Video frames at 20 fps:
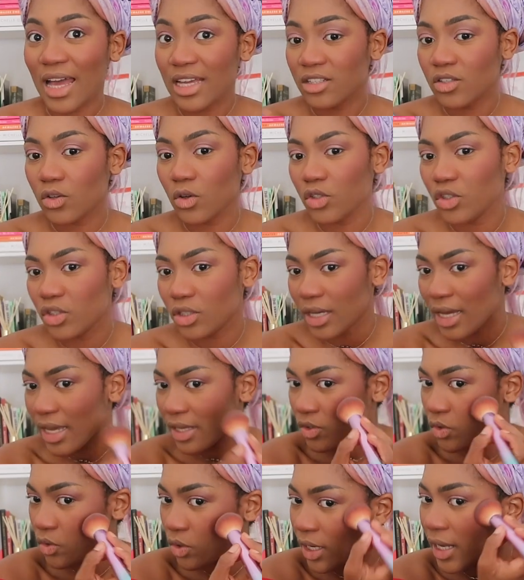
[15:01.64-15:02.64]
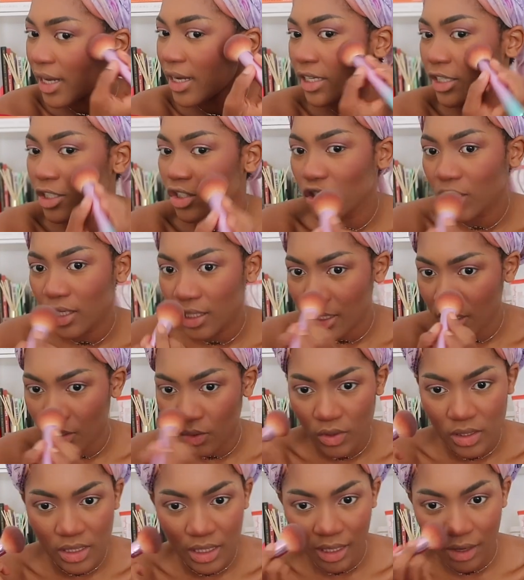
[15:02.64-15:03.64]
told you guys, you're like literally
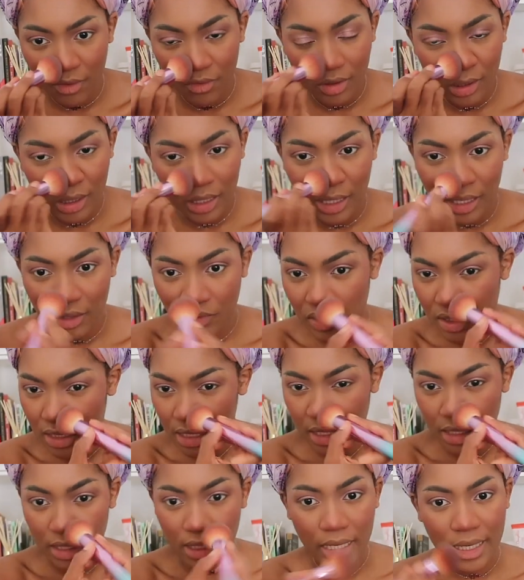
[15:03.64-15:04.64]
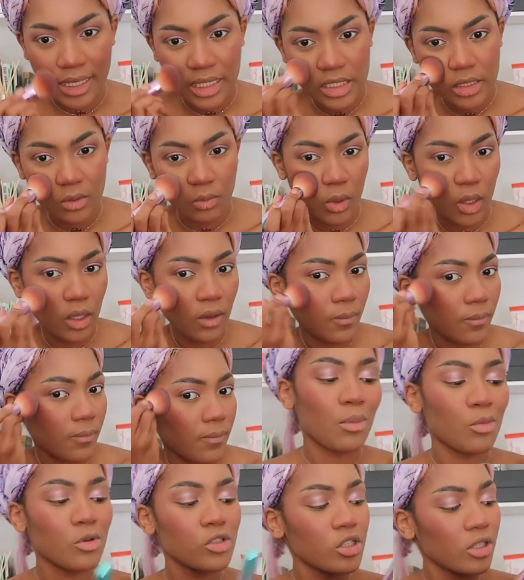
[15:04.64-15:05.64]
using everything I've said against me.
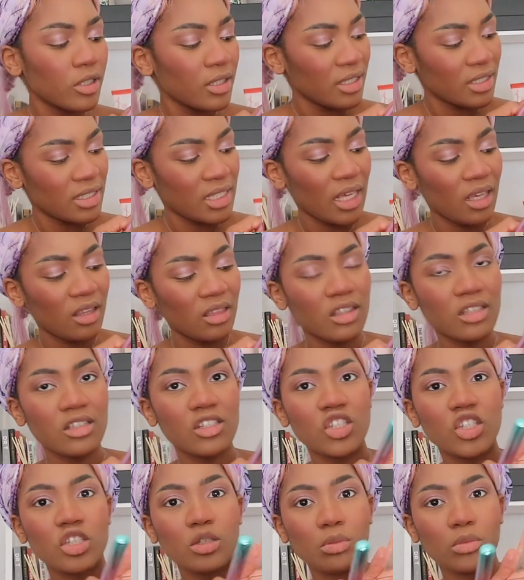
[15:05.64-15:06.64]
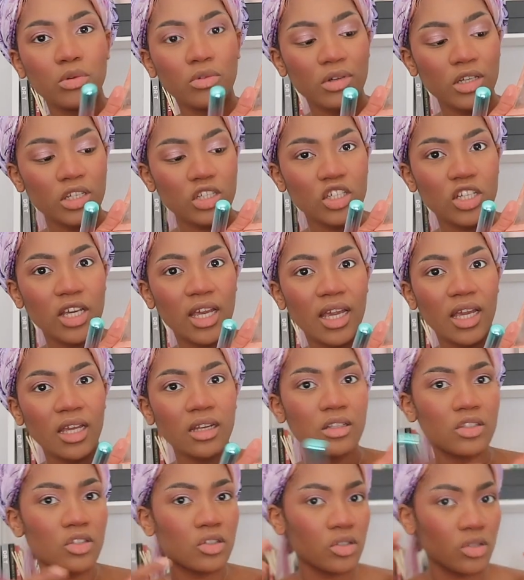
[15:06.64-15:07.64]
I'm also going to take this shimmery
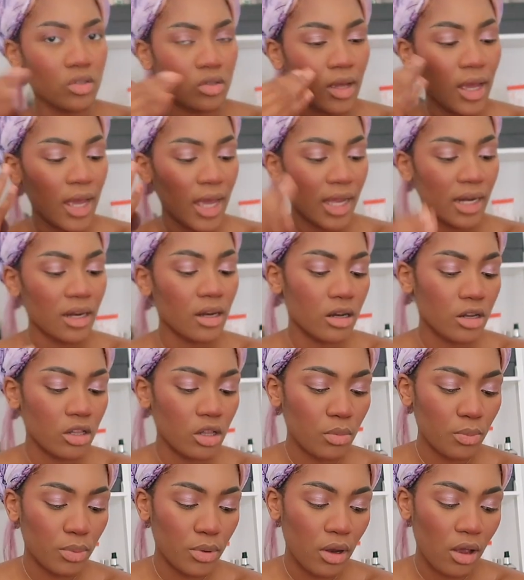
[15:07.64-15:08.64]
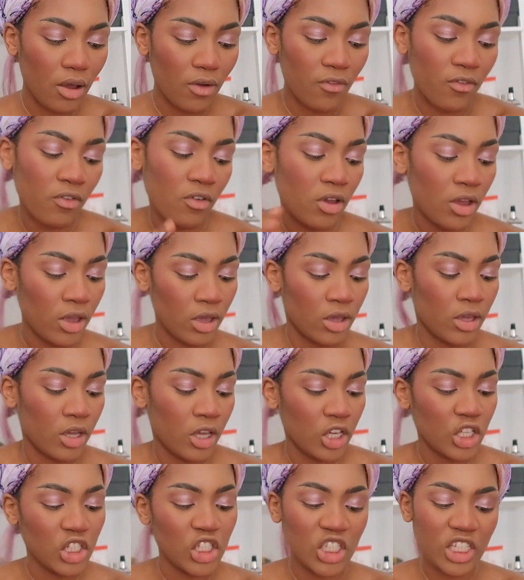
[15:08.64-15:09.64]
shade just to add a little bit of
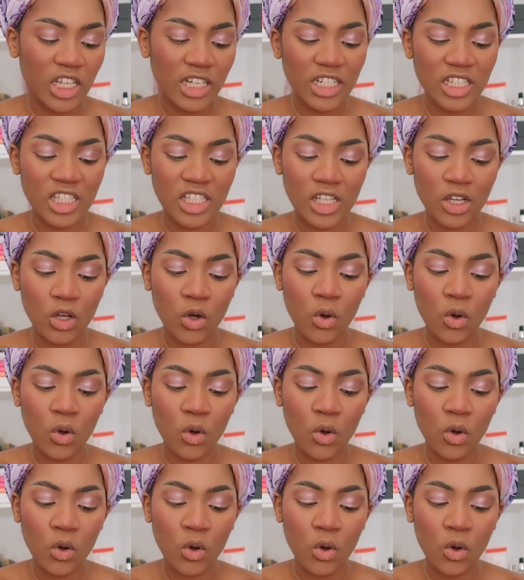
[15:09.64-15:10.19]
je ne sais